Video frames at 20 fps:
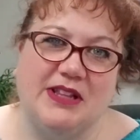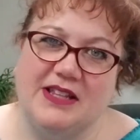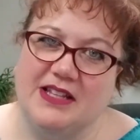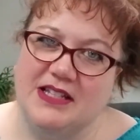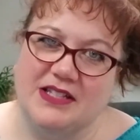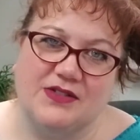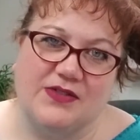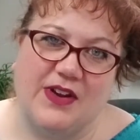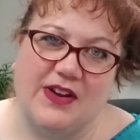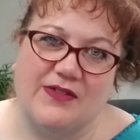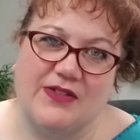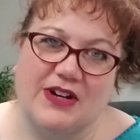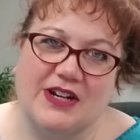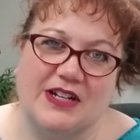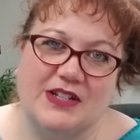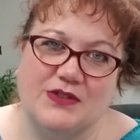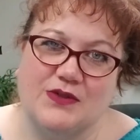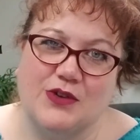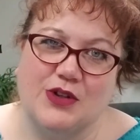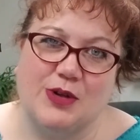least favorite
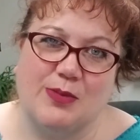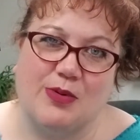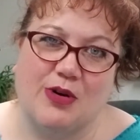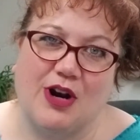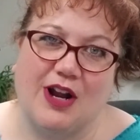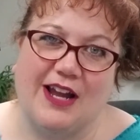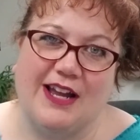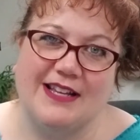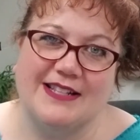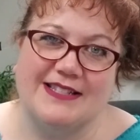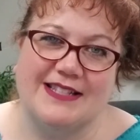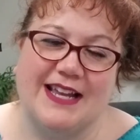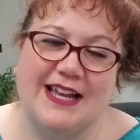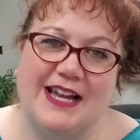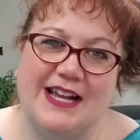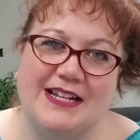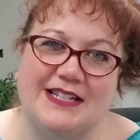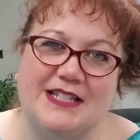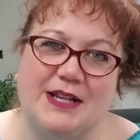because for the price and